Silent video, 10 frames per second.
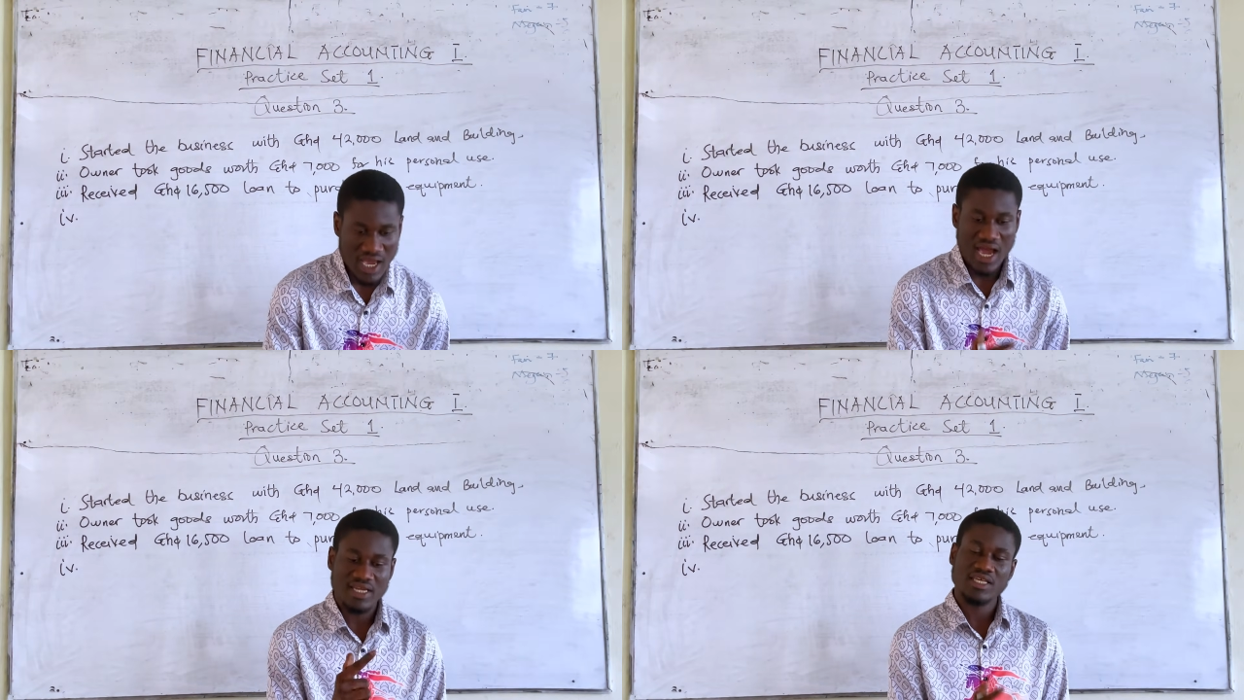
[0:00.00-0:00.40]

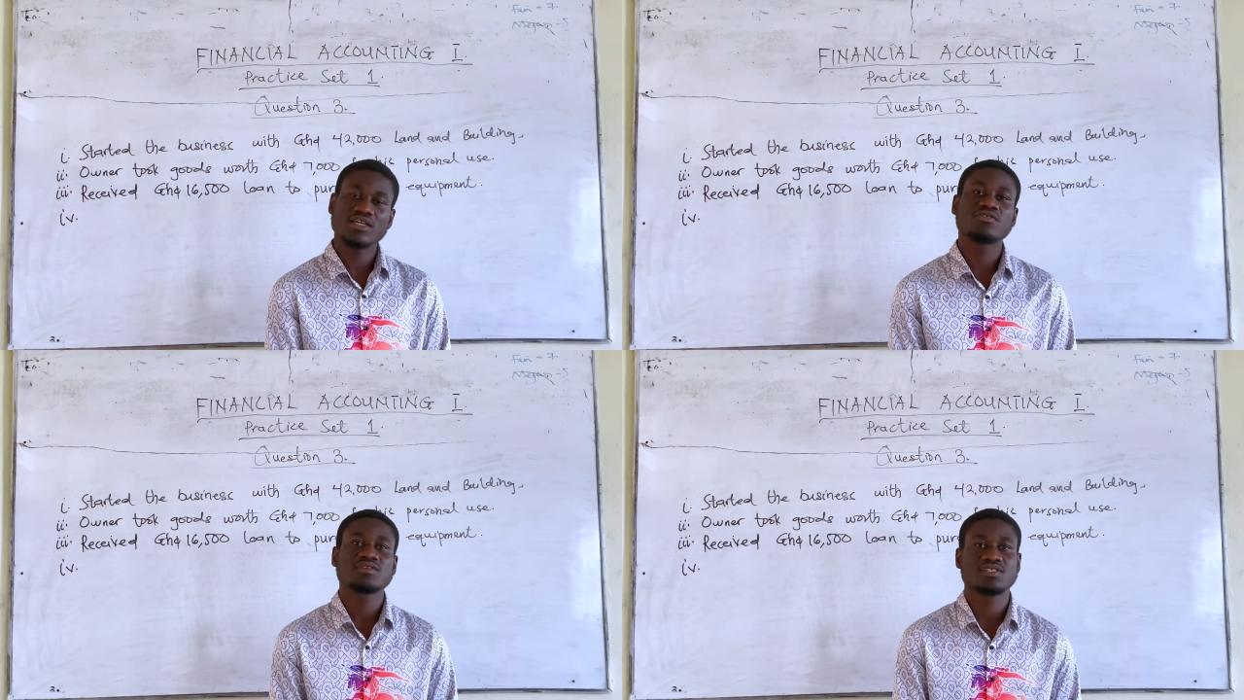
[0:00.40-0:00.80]
An
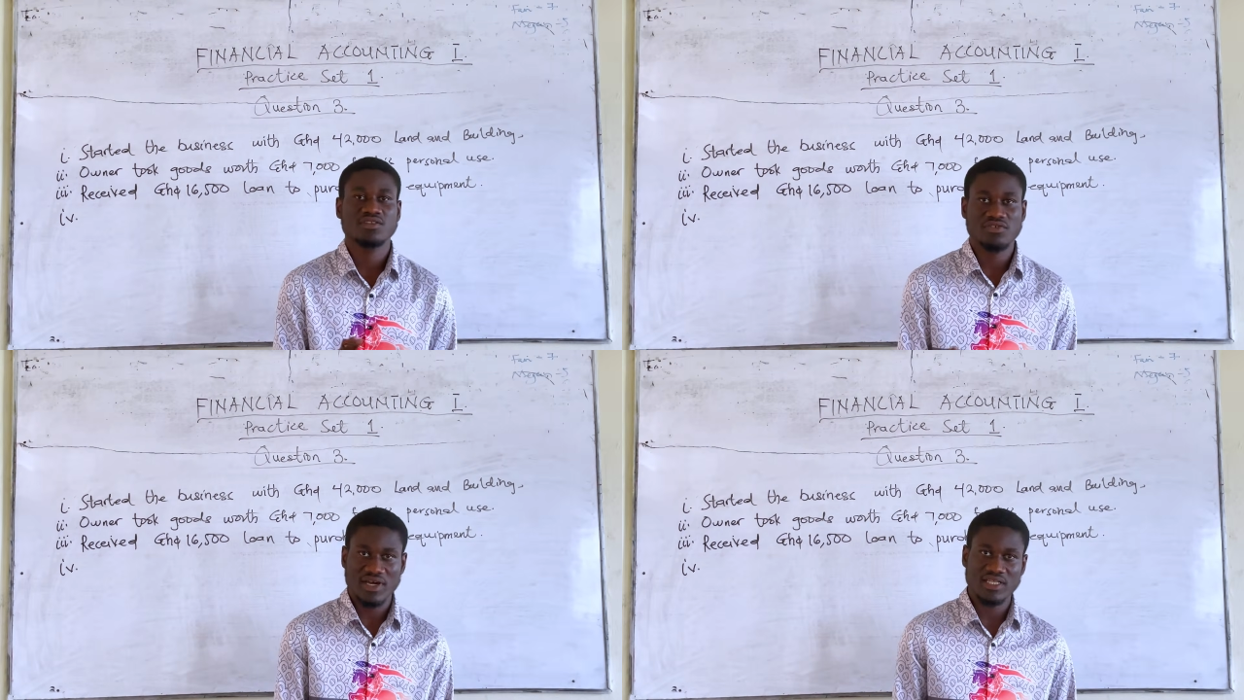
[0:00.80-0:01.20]
increase
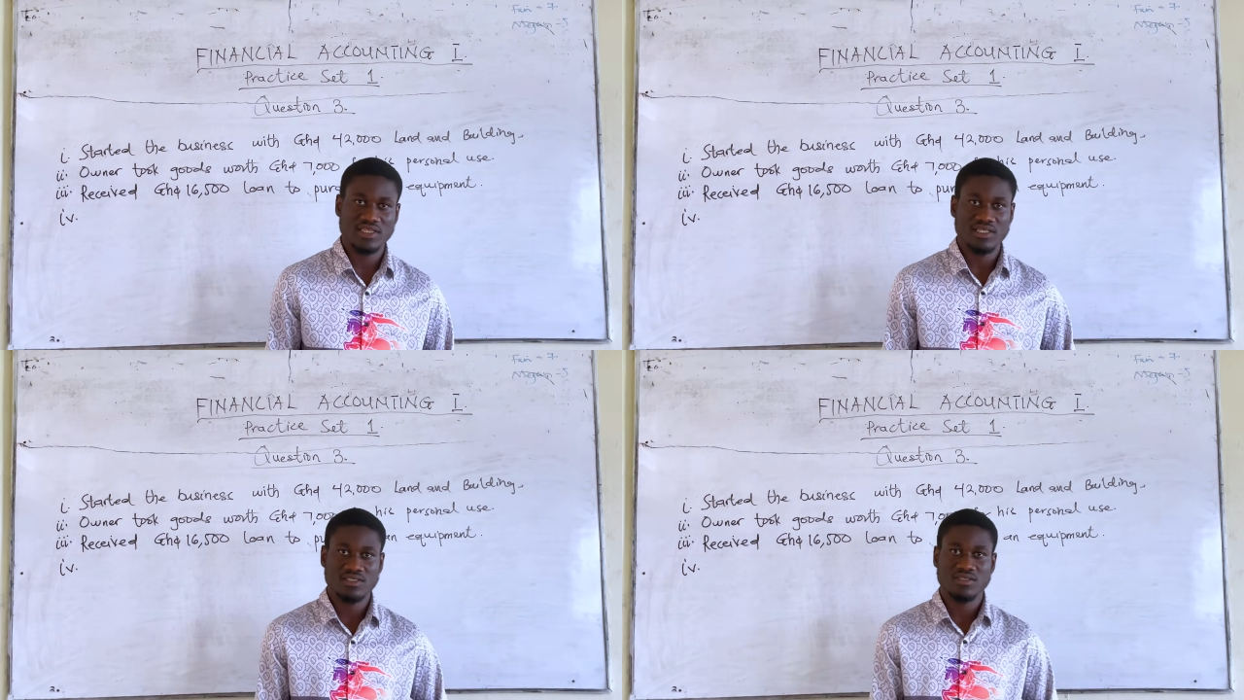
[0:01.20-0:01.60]
in
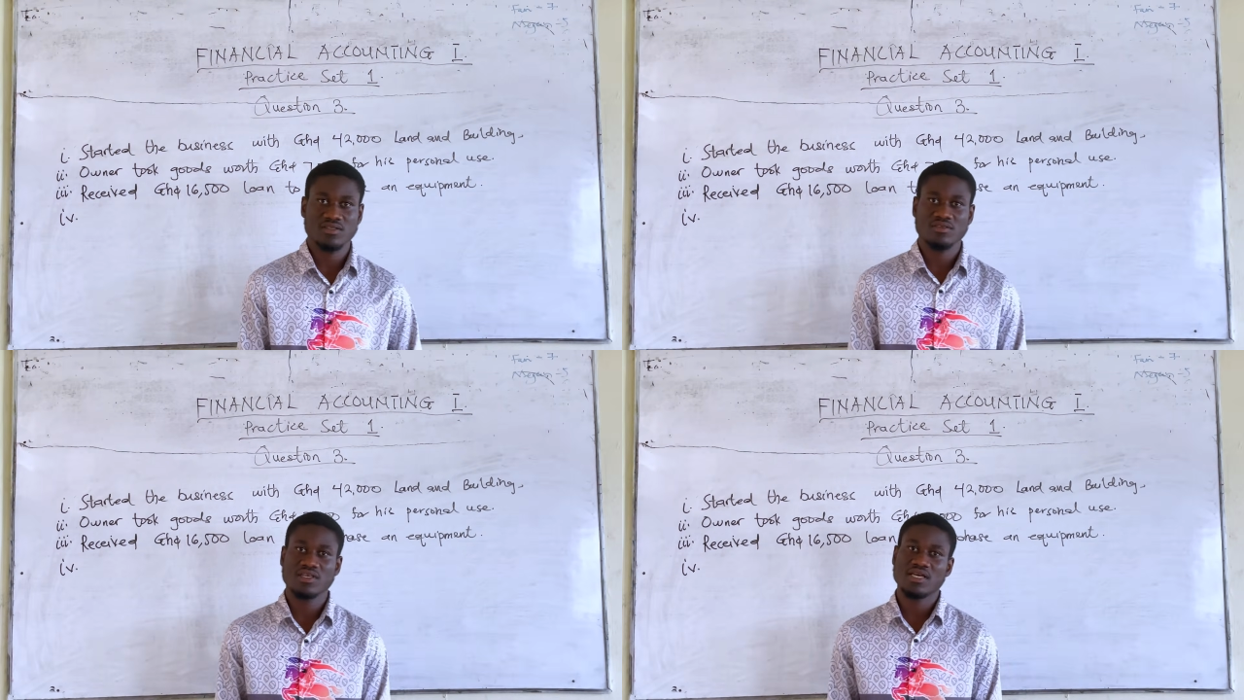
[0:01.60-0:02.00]
creditors.
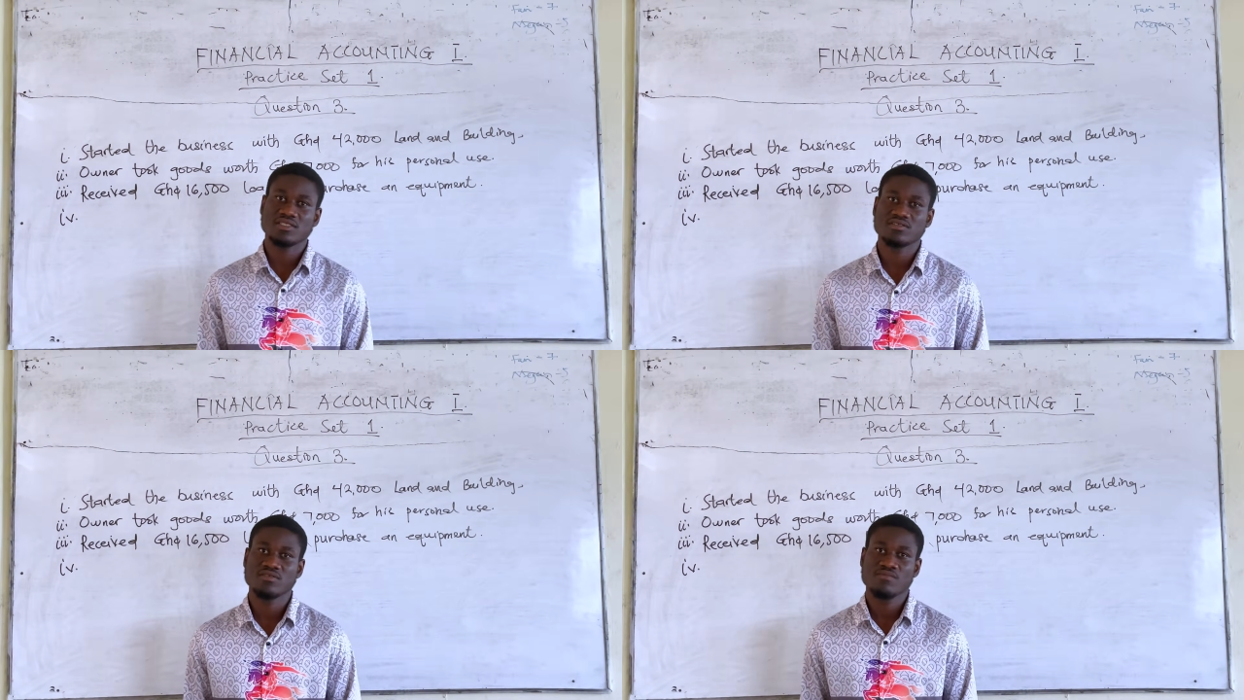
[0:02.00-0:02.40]
You get
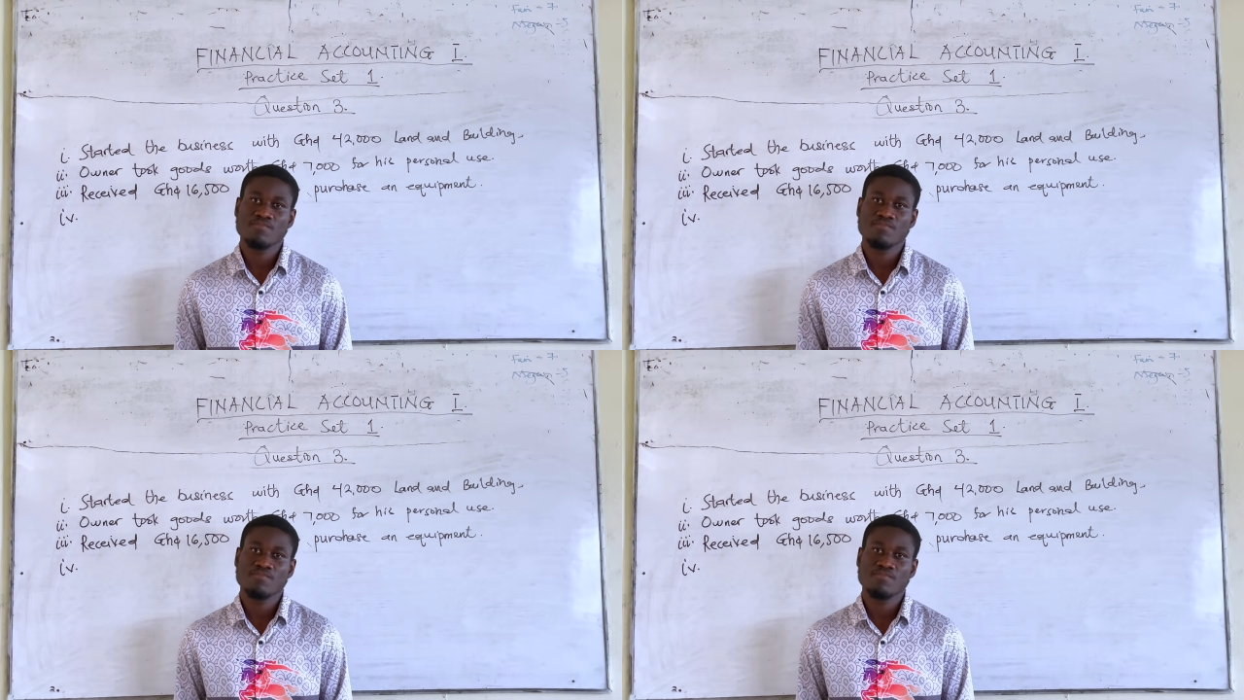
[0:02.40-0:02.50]
it?